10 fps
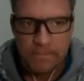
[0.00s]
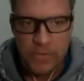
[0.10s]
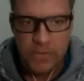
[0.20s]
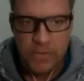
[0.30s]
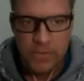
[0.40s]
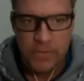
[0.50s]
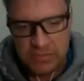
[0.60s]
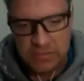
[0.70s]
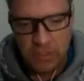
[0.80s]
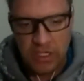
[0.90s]
That's just
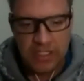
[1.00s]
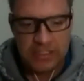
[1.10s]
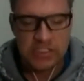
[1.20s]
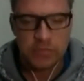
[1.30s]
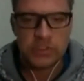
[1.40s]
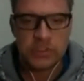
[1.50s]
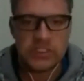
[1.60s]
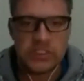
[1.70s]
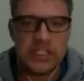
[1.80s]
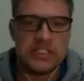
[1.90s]
my
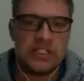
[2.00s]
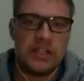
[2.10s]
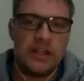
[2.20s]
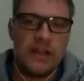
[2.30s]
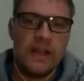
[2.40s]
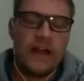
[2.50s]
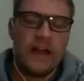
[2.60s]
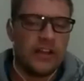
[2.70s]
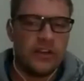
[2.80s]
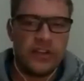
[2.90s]
interpretation. I
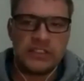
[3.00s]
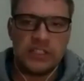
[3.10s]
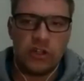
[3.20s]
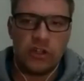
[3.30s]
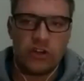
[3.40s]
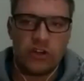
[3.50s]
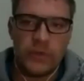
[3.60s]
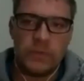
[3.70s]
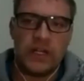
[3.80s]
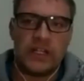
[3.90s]
know there's a lot of people
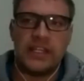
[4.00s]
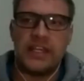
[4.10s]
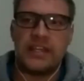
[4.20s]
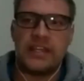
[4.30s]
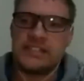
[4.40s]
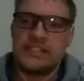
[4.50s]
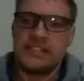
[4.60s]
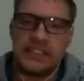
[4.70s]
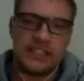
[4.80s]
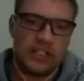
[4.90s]
out there that see
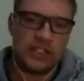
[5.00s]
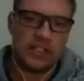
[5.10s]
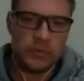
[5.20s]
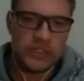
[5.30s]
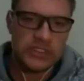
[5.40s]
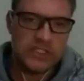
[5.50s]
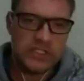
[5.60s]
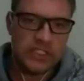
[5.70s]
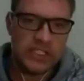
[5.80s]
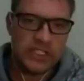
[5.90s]
it a little bit
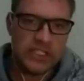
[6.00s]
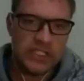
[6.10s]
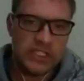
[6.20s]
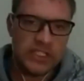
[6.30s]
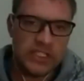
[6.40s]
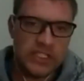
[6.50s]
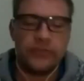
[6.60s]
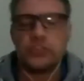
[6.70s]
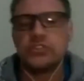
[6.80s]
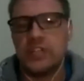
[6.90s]
differently but for
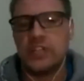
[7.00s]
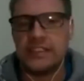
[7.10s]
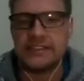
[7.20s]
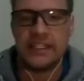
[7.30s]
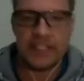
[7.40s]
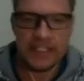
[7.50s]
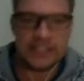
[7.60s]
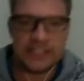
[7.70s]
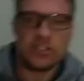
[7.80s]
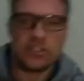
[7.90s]
tonight's sake, let's
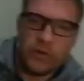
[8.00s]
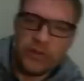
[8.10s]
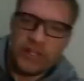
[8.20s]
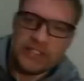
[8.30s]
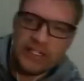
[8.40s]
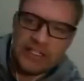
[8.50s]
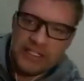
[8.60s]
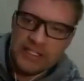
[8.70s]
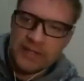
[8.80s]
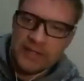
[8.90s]
go with that
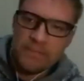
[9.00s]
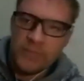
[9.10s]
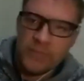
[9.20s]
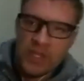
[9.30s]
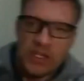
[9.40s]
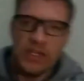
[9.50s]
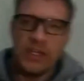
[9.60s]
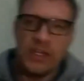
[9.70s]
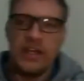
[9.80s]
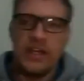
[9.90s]
idea.
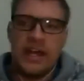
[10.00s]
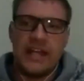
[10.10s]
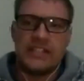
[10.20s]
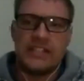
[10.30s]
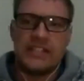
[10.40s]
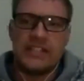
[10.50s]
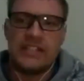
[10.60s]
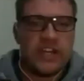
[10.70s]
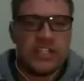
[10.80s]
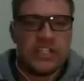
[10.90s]
And so Joseph
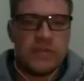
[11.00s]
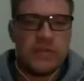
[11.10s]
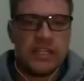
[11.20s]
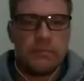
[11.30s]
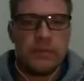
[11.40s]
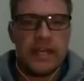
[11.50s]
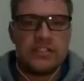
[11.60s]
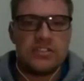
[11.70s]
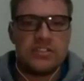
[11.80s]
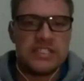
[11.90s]
had to make a plan to
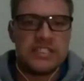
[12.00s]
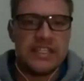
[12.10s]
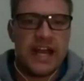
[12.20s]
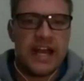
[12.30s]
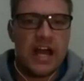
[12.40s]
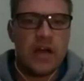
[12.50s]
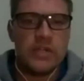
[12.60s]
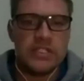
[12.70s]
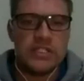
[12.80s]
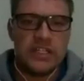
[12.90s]
see how is
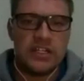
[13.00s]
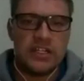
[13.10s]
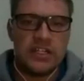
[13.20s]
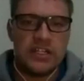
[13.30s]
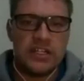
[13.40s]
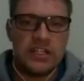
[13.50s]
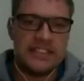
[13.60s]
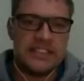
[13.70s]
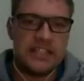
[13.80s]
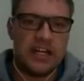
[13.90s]
he going to get his
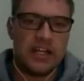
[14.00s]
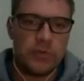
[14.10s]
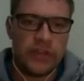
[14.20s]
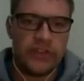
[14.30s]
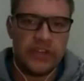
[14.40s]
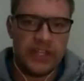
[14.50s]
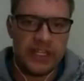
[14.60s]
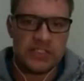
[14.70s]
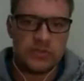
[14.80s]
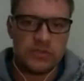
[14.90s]
younger brother there
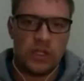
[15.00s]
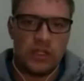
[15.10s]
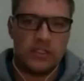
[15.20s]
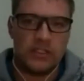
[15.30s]
as well.